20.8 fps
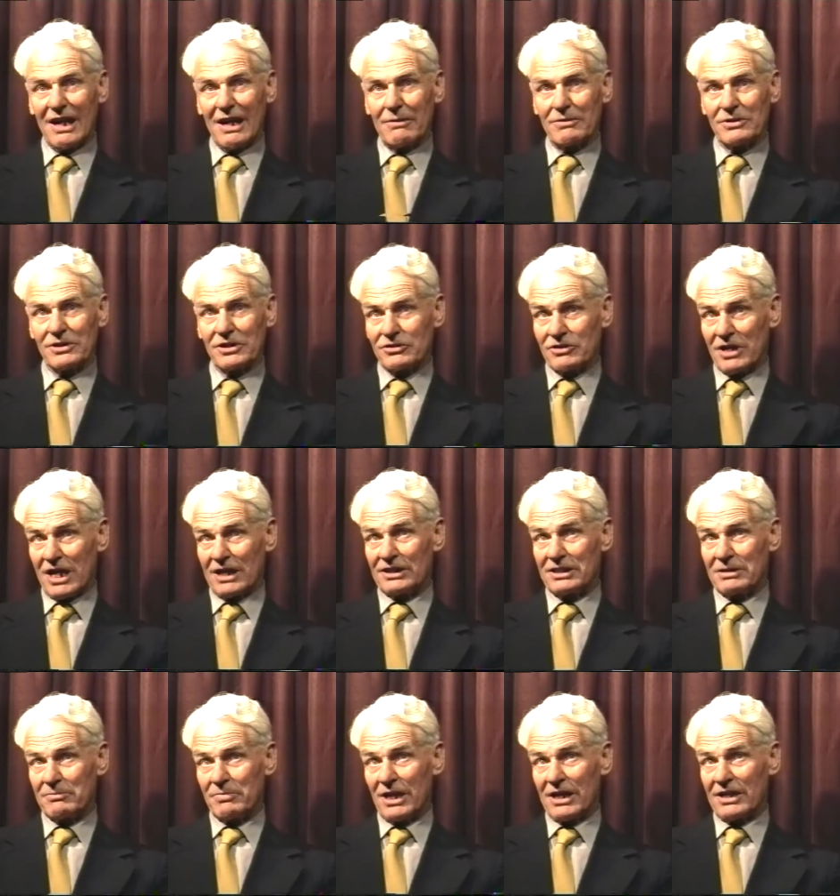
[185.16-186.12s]
I was
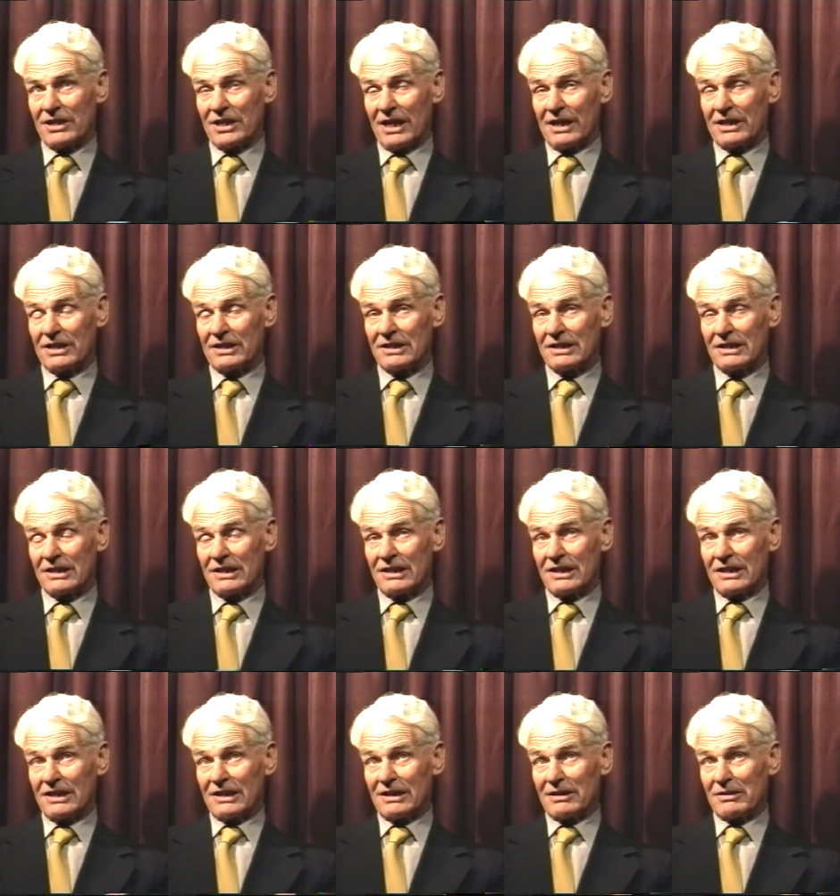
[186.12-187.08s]
attracted by that
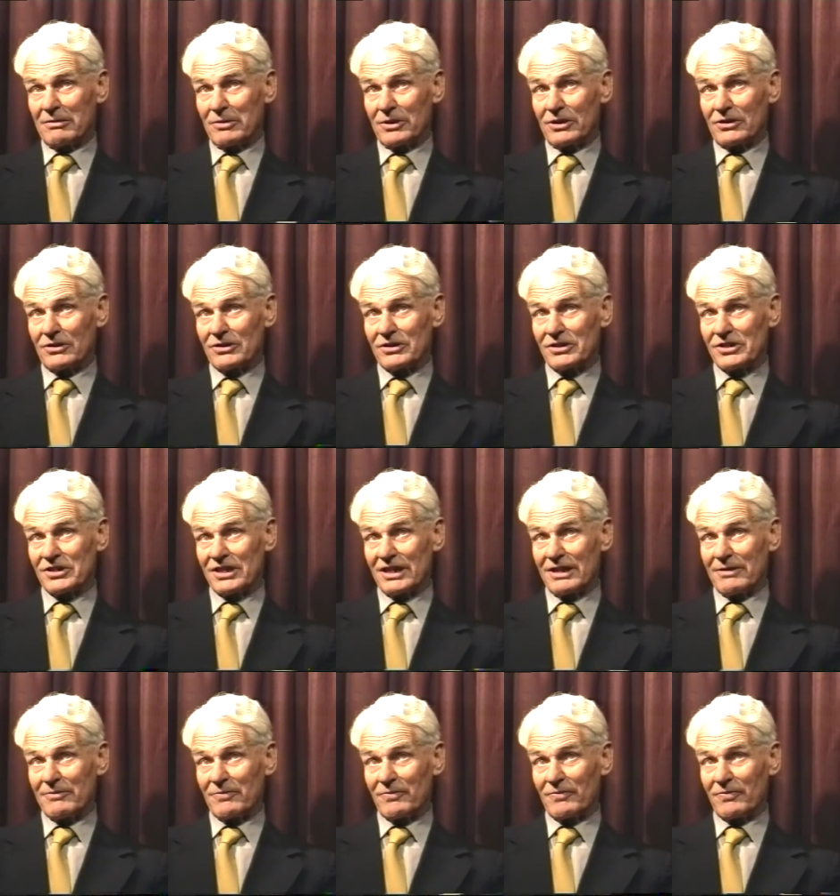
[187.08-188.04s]
because
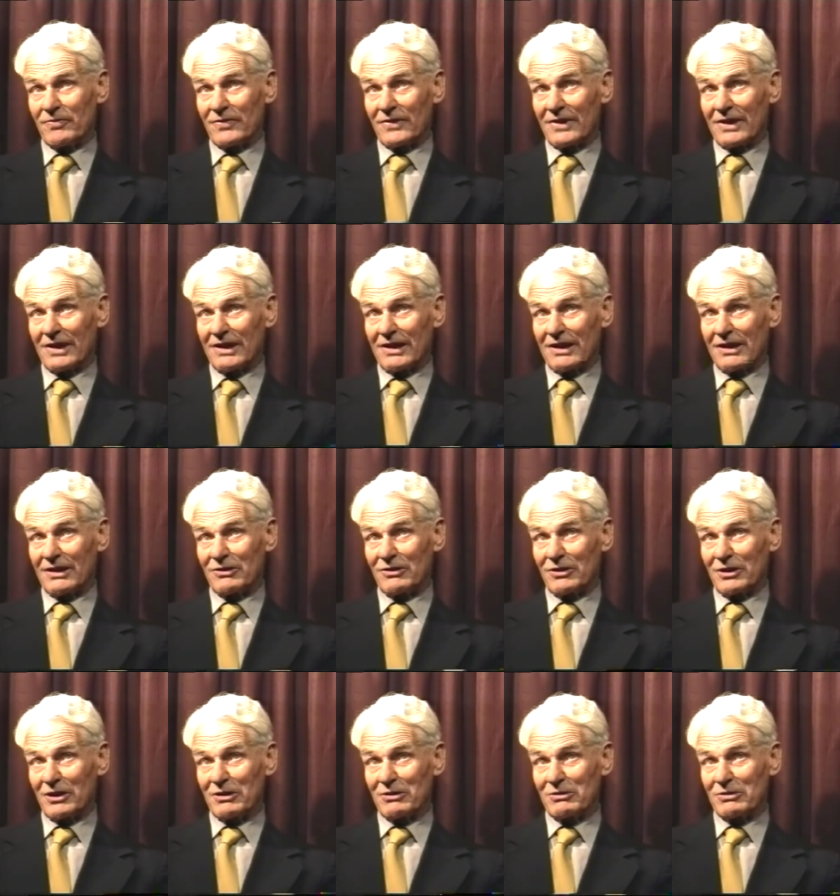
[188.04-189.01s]
um, you
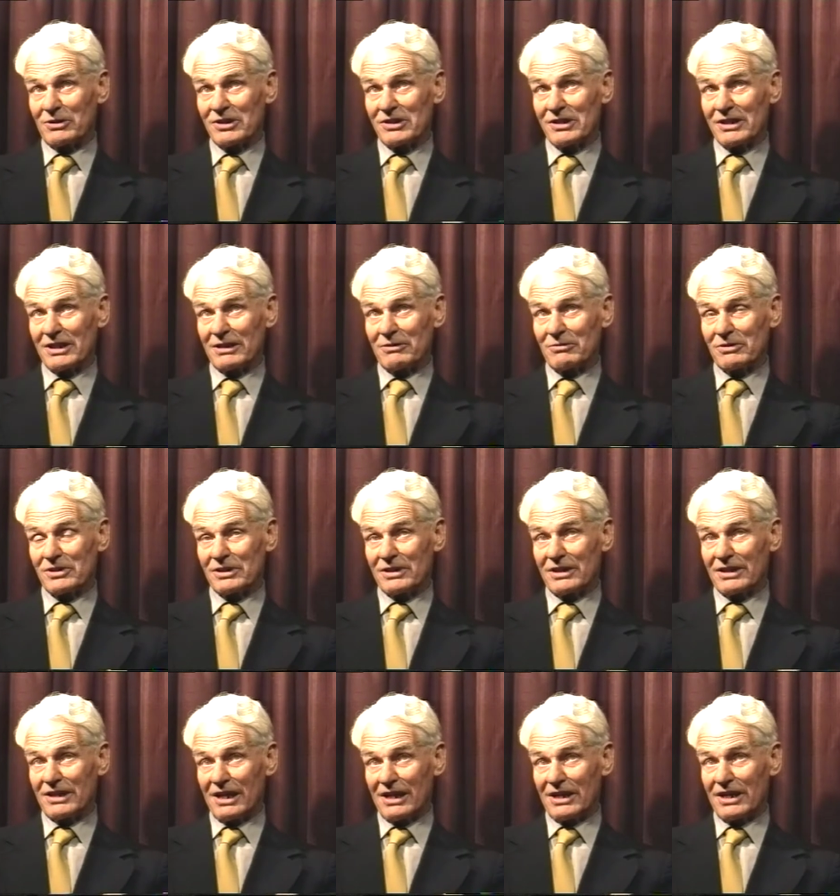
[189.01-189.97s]
know it was it was
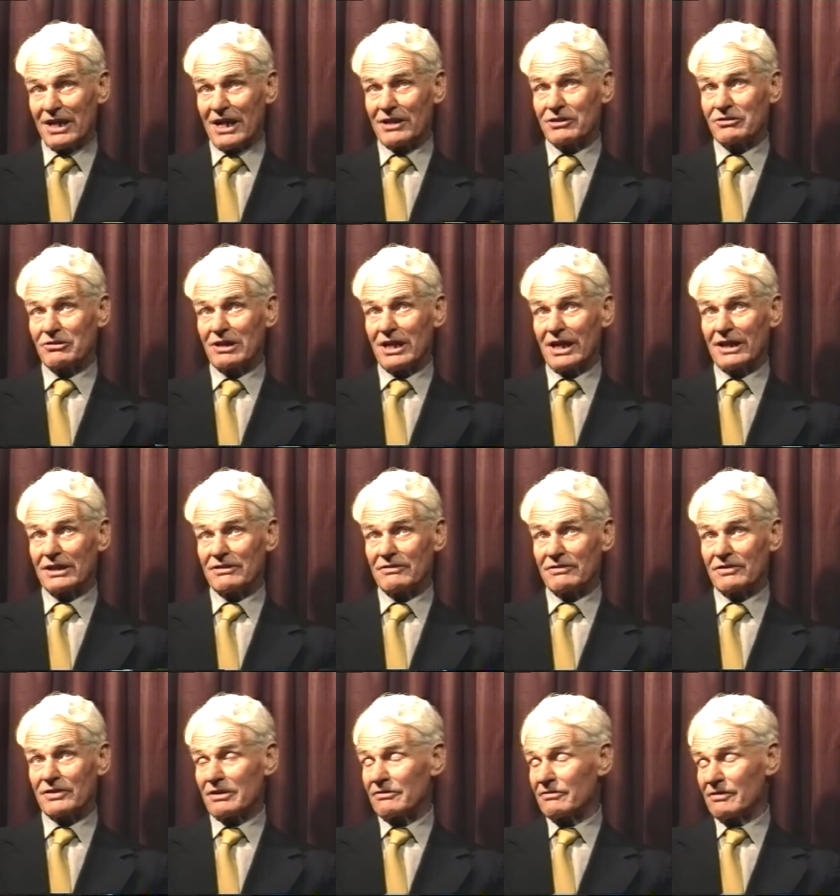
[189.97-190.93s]
a, a, natural
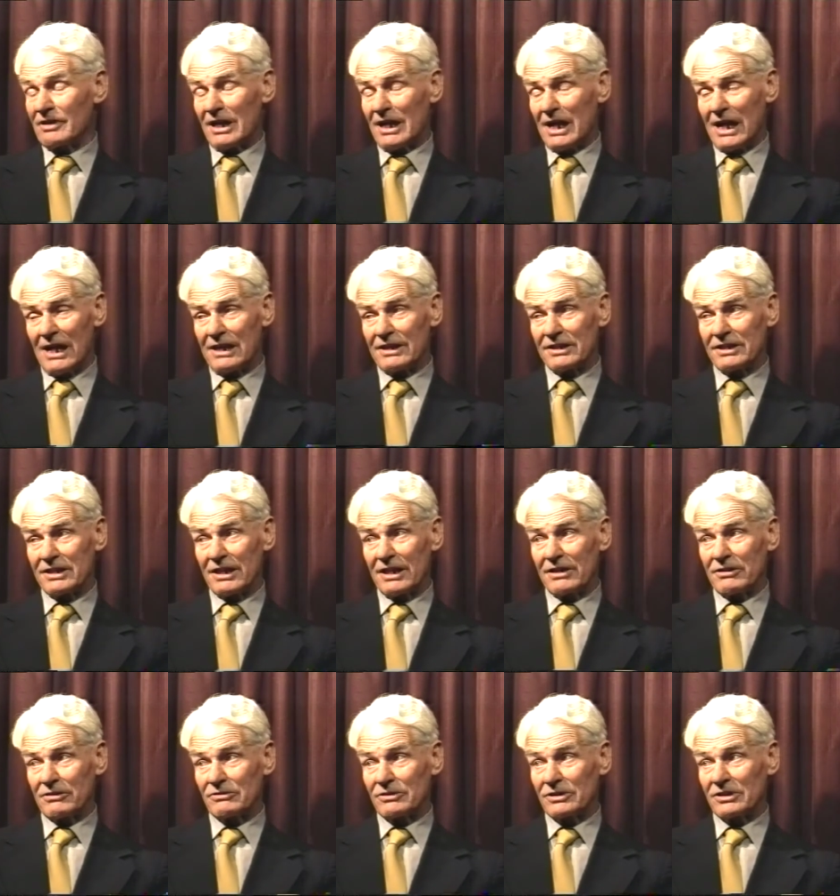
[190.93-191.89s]
activity for Ireland.
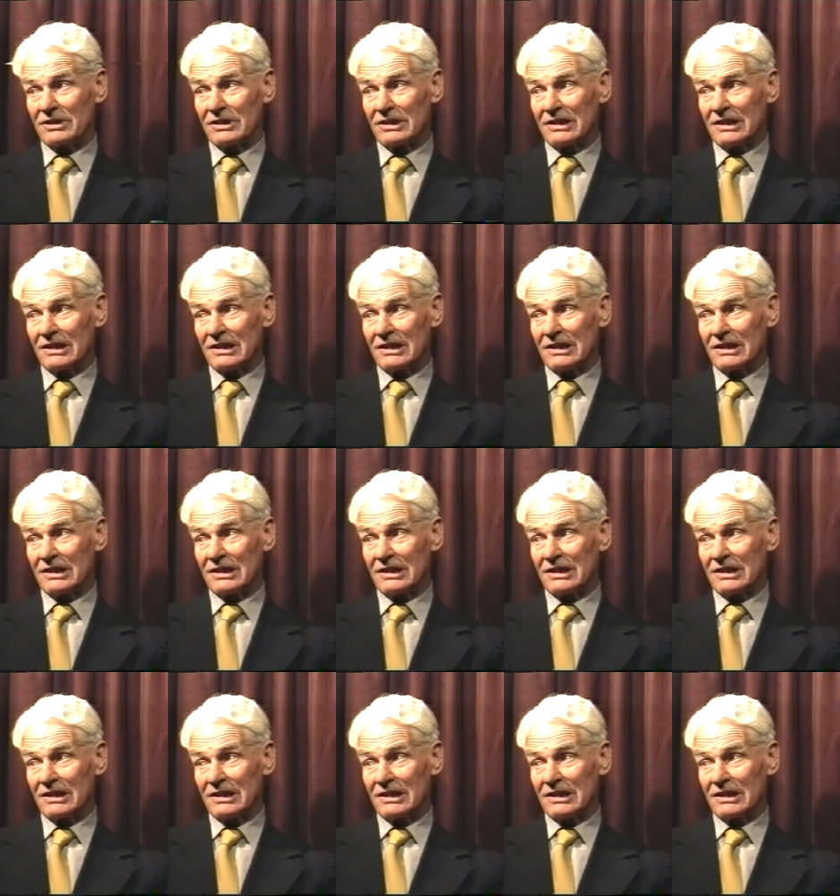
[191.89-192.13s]
I thought,